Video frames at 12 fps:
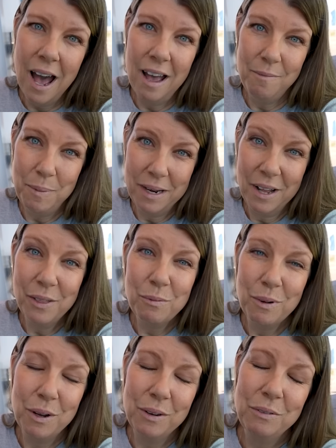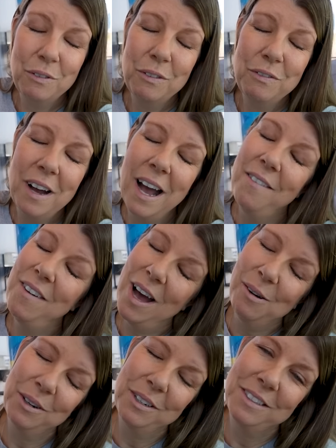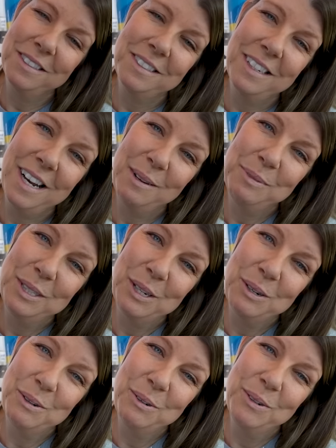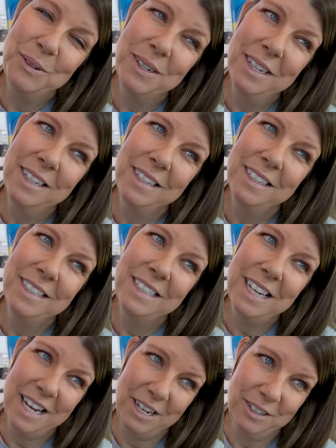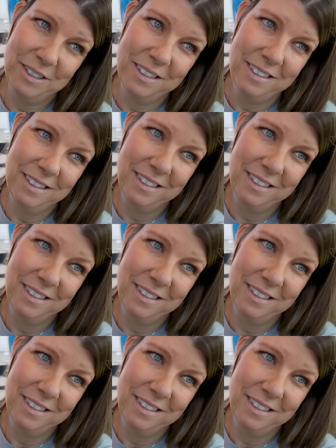I've been on the road for 5 hours and I'm so tired.